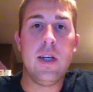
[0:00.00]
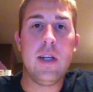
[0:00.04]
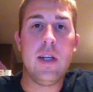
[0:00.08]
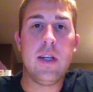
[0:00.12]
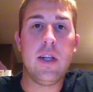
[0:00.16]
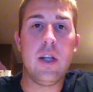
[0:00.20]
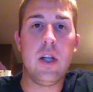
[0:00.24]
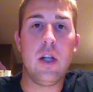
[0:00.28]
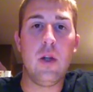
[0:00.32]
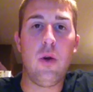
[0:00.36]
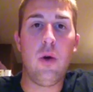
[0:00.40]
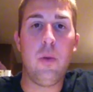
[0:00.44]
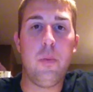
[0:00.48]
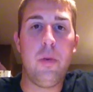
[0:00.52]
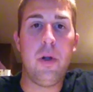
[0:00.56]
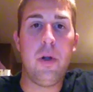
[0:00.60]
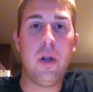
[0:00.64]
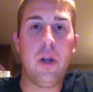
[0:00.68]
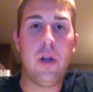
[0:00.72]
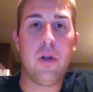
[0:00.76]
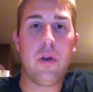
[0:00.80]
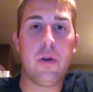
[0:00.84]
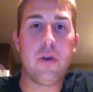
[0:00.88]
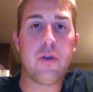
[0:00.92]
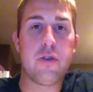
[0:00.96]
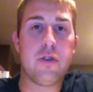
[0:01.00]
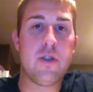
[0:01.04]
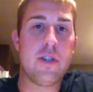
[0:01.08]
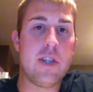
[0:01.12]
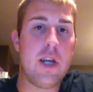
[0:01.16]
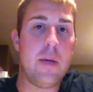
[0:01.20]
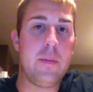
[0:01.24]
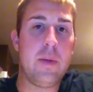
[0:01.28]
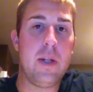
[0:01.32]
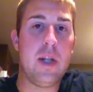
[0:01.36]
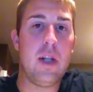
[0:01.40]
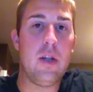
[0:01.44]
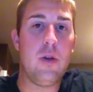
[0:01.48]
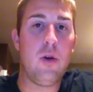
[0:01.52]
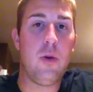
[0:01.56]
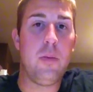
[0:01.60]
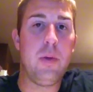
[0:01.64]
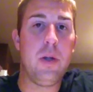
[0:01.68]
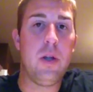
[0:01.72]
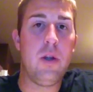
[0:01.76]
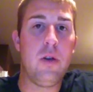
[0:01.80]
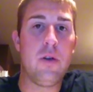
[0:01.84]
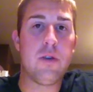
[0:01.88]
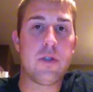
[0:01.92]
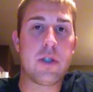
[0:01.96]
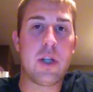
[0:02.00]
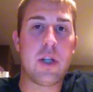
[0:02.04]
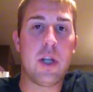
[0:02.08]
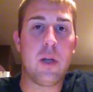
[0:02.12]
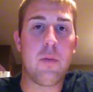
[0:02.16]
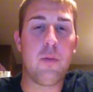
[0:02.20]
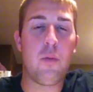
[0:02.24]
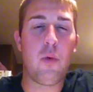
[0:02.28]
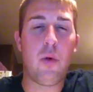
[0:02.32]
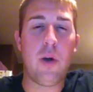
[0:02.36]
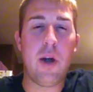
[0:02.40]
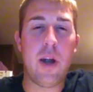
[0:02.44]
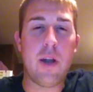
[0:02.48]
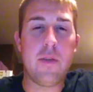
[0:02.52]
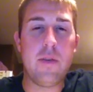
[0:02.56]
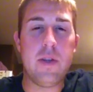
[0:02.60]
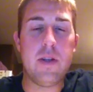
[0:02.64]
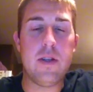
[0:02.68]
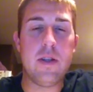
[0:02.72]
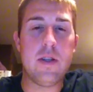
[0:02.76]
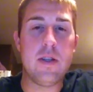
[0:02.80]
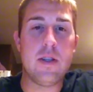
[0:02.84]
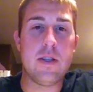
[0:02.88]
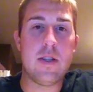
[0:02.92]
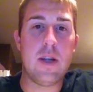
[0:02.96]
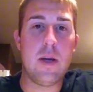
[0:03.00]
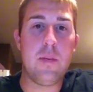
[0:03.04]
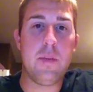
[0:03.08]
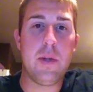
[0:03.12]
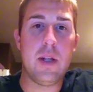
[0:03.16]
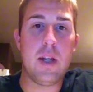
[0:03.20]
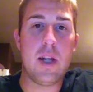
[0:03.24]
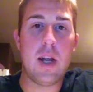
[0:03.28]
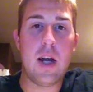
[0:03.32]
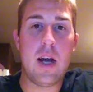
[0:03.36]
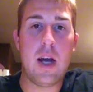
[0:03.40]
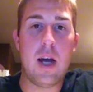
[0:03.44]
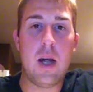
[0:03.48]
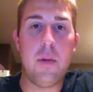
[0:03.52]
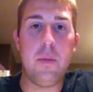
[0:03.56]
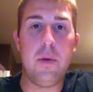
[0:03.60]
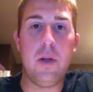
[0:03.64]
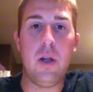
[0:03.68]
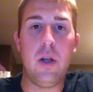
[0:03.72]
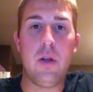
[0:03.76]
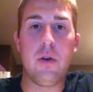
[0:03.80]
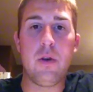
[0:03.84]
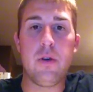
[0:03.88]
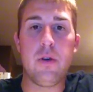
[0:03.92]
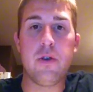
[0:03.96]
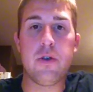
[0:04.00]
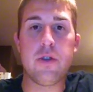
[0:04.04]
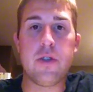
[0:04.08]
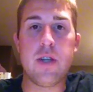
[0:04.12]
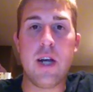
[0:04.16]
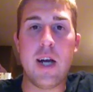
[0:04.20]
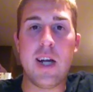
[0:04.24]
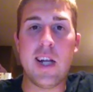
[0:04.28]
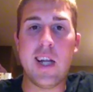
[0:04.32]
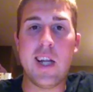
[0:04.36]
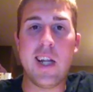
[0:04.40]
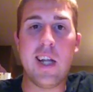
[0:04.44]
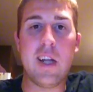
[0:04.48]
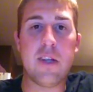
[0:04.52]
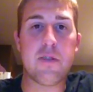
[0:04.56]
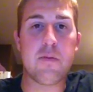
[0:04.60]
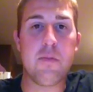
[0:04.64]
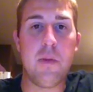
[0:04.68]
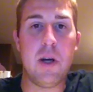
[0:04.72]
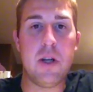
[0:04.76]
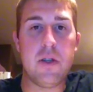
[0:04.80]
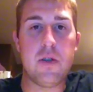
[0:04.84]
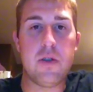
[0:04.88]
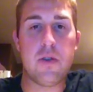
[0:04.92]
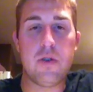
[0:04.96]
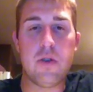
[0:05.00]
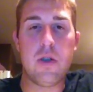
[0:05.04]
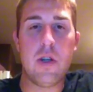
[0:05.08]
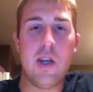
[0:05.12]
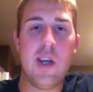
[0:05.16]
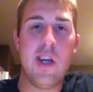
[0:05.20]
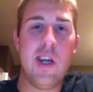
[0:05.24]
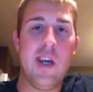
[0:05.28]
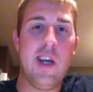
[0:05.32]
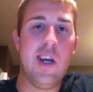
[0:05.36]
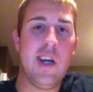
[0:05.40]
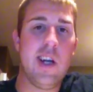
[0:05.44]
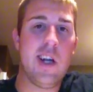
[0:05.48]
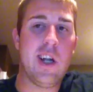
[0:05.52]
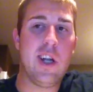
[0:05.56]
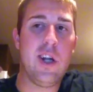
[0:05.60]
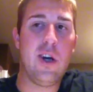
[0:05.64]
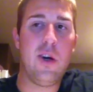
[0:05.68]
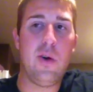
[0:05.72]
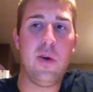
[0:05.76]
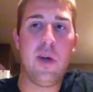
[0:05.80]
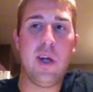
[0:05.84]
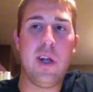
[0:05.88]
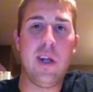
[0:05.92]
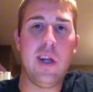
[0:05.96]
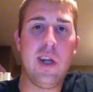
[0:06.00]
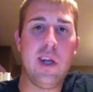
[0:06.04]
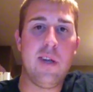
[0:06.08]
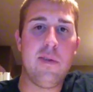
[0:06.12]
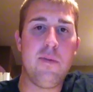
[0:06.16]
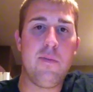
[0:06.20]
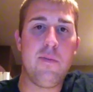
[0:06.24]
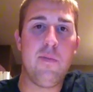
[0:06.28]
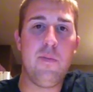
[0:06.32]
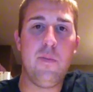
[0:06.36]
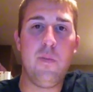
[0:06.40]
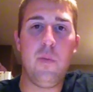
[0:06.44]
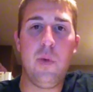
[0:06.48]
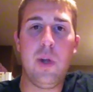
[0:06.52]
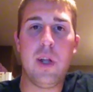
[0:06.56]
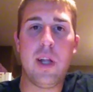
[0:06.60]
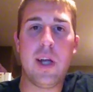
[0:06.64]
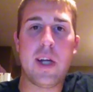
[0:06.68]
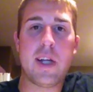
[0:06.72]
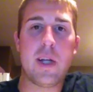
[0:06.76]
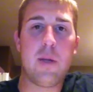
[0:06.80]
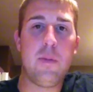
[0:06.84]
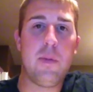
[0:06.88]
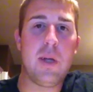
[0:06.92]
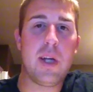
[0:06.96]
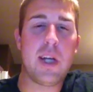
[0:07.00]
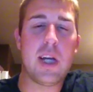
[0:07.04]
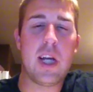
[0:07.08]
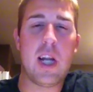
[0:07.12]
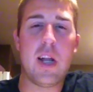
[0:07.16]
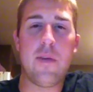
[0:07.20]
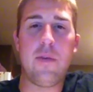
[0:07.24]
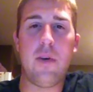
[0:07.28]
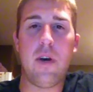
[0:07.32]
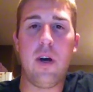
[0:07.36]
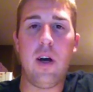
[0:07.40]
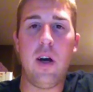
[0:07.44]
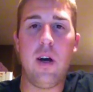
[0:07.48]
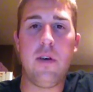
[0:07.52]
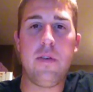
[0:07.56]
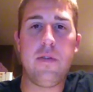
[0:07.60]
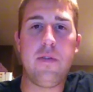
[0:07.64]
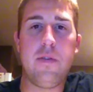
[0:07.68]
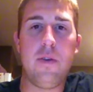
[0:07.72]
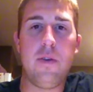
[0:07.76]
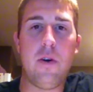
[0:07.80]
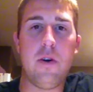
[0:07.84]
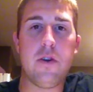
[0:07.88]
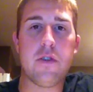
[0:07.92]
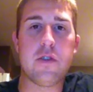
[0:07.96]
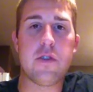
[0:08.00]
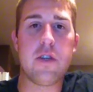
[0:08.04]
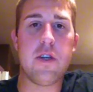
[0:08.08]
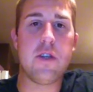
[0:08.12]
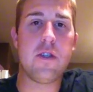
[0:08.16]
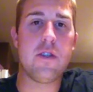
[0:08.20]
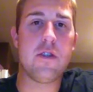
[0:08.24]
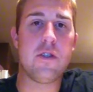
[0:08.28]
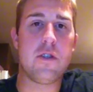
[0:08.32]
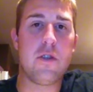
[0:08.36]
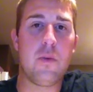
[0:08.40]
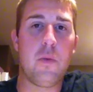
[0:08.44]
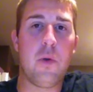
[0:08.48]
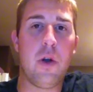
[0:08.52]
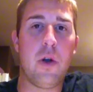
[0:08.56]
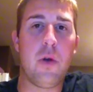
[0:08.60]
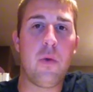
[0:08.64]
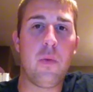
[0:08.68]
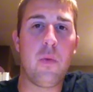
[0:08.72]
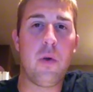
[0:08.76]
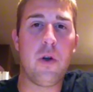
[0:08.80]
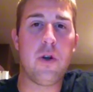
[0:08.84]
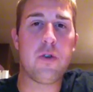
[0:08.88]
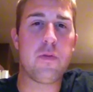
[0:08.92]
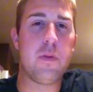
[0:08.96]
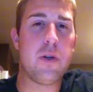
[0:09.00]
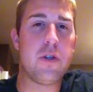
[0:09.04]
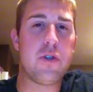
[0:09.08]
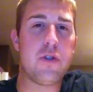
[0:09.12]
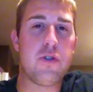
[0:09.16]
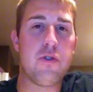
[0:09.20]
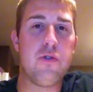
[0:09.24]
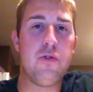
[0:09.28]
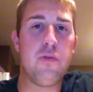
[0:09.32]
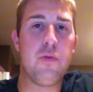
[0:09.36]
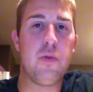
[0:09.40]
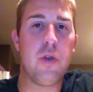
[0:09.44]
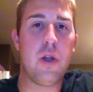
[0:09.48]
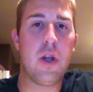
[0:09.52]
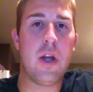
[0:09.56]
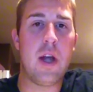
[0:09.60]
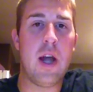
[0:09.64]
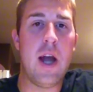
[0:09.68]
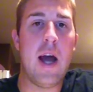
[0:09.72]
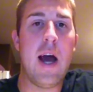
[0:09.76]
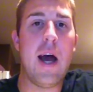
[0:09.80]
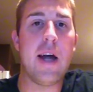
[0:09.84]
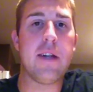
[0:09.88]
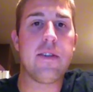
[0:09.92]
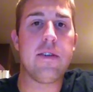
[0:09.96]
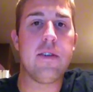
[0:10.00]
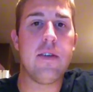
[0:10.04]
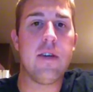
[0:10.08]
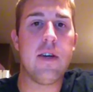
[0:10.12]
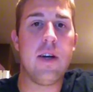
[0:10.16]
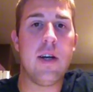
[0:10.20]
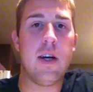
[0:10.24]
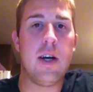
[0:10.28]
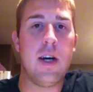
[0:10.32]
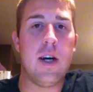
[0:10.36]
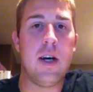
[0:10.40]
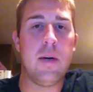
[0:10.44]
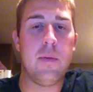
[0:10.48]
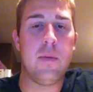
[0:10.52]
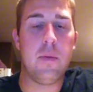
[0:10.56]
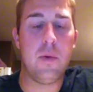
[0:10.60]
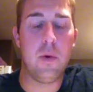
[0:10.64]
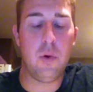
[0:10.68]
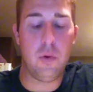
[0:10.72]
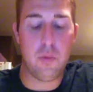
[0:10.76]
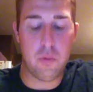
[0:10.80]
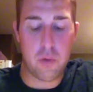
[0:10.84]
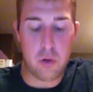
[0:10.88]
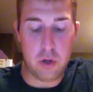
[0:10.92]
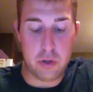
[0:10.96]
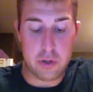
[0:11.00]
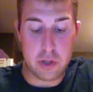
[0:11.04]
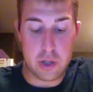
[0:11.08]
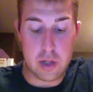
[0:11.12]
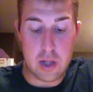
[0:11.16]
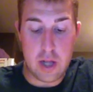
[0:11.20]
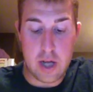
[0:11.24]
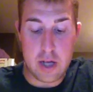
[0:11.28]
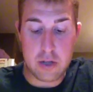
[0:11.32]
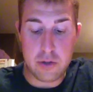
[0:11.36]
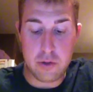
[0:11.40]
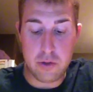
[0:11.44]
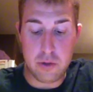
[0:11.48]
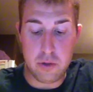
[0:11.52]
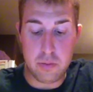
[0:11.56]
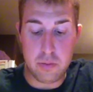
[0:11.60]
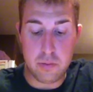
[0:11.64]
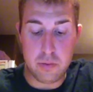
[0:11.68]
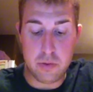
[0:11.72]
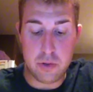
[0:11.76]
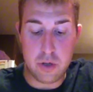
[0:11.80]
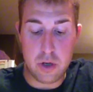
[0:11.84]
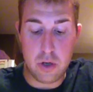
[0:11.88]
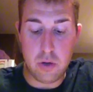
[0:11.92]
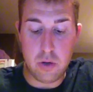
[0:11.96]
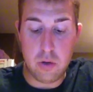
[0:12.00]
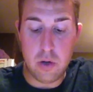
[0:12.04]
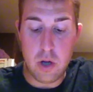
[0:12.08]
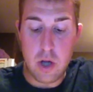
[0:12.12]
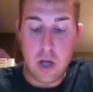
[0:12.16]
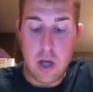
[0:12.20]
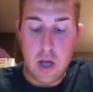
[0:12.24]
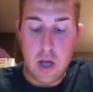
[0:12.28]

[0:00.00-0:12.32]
than a low ability learner. So does that mean that low ability learner is getting more out of it? Does that mean that high ability learner is not getting as much? That can be kind of a false sense as to where's my student really at overall in the classroom. So